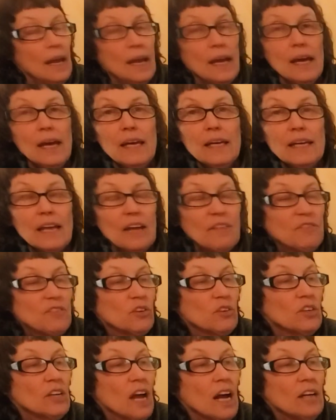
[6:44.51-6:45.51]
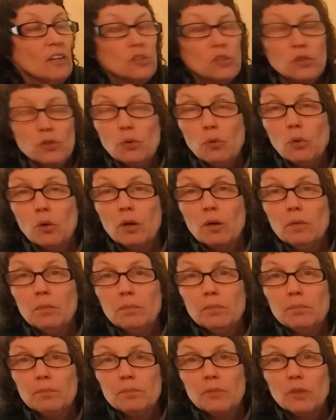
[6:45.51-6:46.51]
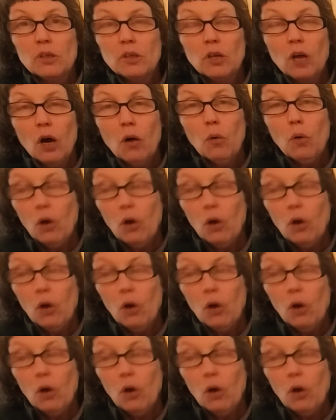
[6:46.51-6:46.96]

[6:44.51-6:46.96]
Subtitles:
And if you're not sure, go